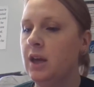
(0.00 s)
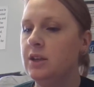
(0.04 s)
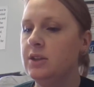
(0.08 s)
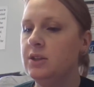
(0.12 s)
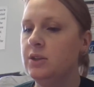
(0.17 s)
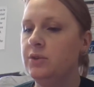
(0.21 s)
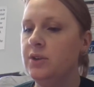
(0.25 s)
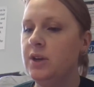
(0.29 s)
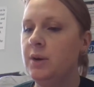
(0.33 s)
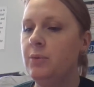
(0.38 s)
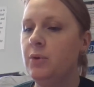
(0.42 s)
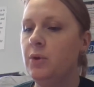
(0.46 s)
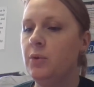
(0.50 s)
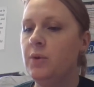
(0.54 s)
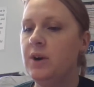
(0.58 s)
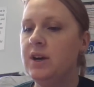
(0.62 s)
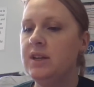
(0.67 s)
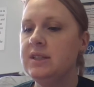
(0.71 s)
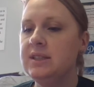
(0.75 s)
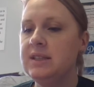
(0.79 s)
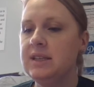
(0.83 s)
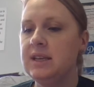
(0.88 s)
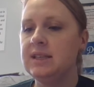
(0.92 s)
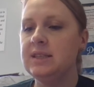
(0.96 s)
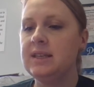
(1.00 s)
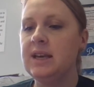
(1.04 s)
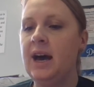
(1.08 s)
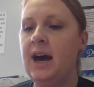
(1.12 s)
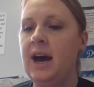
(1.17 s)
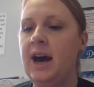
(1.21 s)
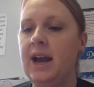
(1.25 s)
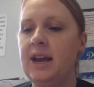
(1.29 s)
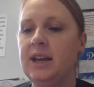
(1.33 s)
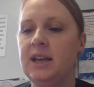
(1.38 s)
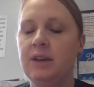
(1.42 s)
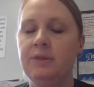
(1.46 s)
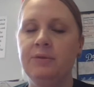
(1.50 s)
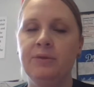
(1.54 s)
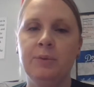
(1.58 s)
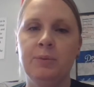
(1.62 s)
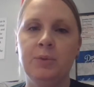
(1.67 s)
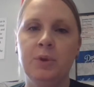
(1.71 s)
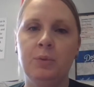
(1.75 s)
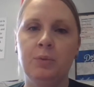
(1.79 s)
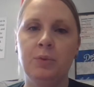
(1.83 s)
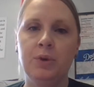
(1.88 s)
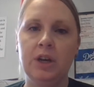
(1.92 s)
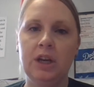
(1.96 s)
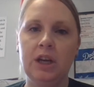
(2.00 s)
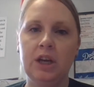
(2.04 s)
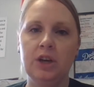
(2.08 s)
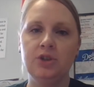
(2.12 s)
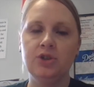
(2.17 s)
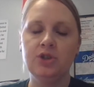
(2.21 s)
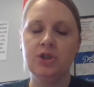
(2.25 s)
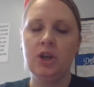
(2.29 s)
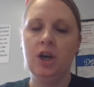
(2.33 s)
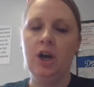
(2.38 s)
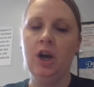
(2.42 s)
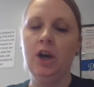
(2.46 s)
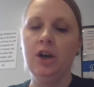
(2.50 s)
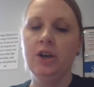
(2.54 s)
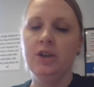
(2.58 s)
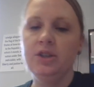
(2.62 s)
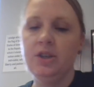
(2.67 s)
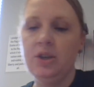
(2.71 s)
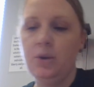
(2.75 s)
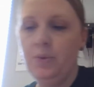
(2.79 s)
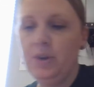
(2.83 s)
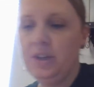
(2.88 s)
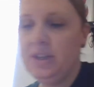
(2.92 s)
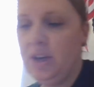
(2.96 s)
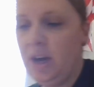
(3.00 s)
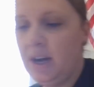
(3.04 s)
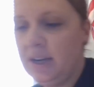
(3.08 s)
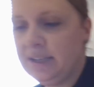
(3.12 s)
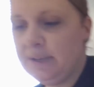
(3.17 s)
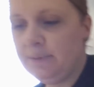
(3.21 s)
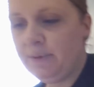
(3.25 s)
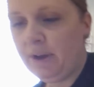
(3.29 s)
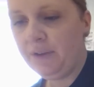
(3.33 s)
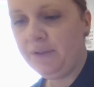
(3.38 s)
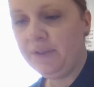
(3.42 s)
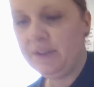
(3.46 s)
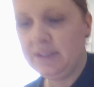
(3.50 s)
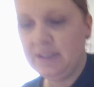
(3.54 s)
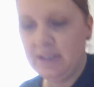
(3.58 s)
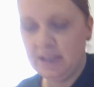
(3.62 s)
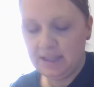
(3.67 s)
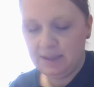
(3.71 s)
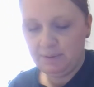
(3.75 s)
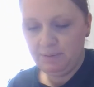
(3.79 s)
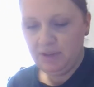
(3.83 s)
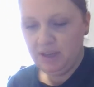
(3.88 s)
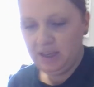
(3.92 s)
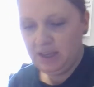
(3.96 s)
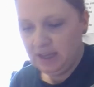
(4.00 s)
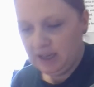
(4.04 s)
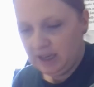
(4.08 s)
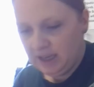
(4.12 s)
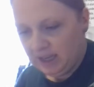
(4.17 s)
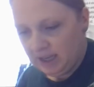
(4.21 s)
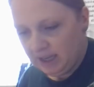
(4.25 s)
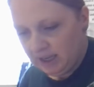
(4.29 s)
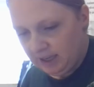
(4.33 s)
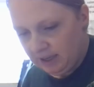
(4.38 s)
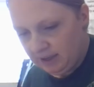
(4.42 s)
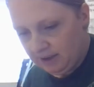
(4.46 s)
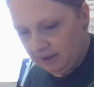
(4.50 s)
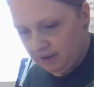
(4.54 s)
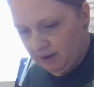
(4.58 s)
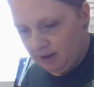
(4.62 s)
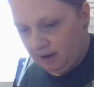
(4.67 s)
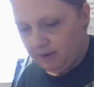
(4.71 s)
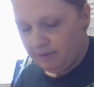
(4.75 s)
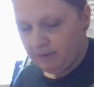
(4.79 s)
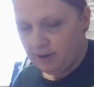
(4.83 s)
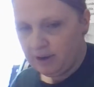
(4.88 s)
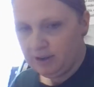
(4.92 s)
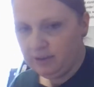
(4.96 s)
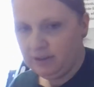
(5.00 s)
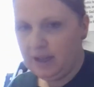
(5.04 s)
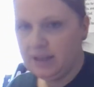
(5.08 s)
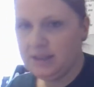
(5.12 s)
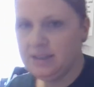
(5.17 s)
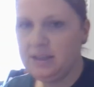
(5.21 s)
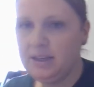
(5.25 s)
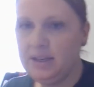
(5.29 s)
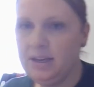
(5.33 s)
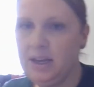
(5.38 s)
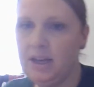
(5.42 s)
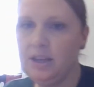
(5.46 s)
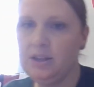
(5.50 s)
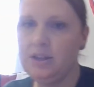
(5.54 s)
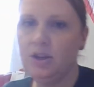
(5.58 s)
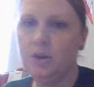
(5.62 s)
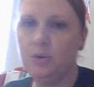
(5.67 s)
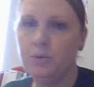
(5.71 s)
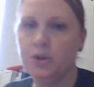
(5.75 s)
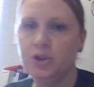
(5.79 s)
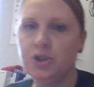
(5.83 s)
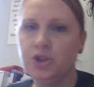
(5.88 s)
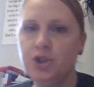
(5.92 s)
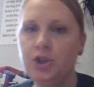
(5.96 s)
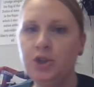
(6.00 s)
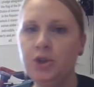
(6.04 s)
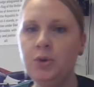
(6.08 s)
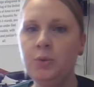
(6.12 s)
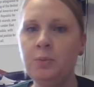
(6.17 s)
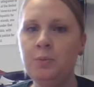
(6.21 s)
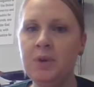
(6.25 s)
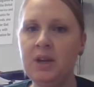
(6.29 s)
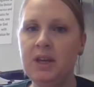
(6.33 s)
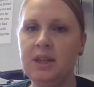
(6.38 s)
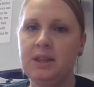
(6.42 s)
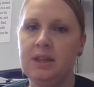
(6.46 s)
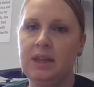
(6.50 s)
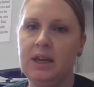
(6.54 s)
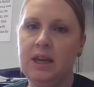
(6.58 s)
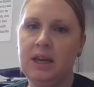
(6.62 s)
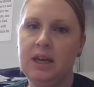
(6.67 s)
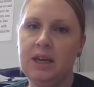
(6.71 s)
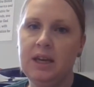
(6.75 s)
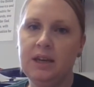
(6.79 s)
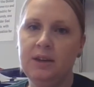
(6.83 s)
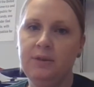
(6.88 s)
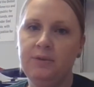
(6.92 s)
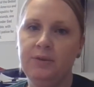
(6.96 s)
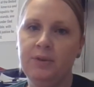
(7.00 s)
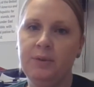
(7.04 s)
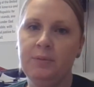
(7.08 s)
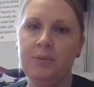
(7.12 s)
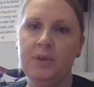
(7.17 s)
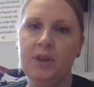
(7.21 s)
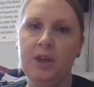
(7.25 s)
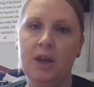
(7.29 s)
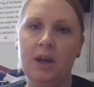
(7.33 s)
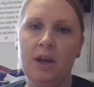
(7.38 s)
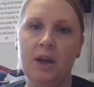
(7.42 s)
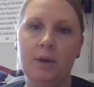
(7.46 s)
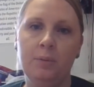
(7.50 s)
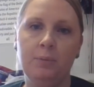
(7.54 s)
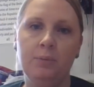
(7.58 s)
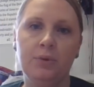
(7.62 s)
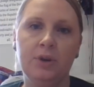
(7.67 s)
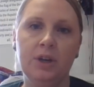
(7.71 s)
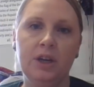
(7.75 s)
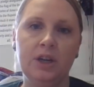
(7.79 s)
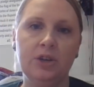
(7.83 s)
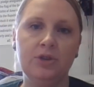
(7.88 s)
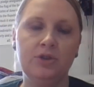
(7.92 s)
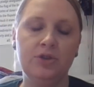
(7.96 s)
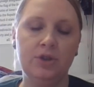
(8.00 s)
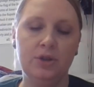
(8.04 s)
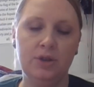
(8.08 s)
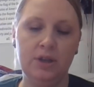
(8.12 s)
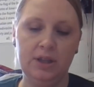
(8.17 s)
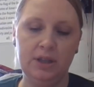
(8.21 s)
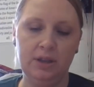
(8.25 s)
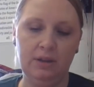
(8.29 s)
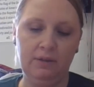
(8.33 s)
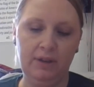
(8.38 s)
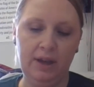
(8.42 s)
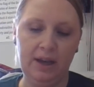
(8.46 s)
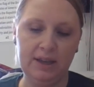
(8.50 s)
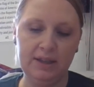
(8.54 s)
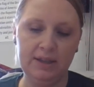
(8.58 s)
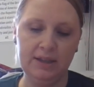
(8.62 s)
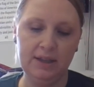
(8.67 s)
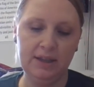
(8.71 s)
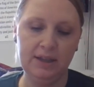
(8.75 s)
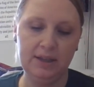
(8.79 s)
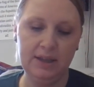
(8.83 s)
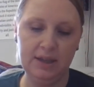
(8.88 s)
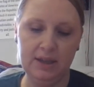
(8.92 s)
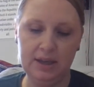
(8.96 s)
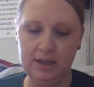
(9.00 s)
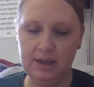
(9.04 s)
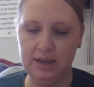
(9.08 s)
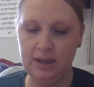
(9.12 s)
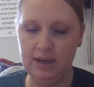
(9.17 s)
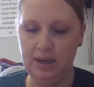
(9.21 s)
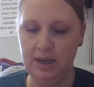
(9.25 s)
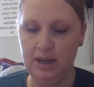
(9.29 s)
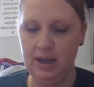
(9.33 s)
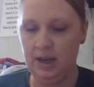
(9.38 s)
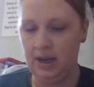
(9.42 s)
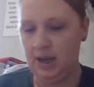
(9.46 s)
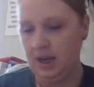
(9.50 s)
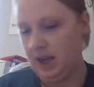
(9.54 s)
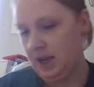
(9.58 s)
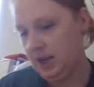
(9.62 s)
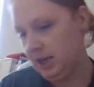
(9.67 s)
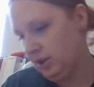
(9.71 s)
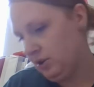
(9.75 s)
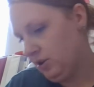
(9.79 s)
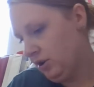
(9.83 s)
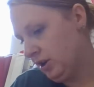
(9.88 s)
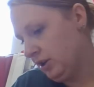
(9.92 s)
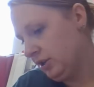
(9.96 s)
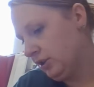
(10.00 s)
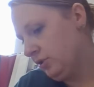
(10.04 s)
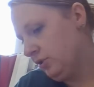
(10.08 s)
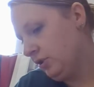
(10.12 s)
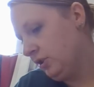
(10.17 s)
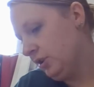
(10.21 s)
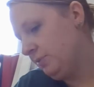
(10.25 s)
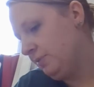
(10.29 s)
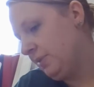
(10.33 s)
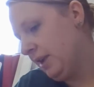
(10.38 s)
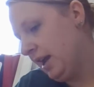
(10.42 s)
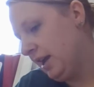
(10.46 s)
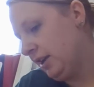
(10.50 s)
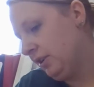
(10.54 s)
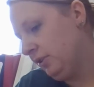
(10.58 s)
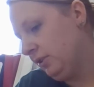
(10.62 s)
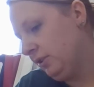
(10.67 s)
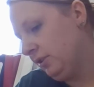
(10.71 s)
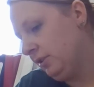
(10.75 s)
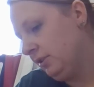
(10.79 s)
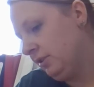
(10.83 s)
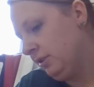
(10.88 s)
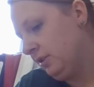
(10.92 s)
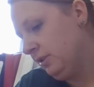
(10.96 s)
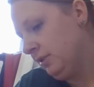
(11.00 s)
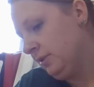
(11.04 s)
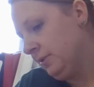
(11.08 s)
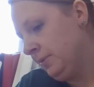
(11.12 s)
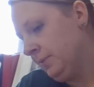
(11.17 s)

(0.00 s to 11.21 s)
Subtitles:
So number 1 says hiding from the British. So we talked about this at the beginning of our lesson, and there were 2 men that hid from the British during the Lexington and Concord battle.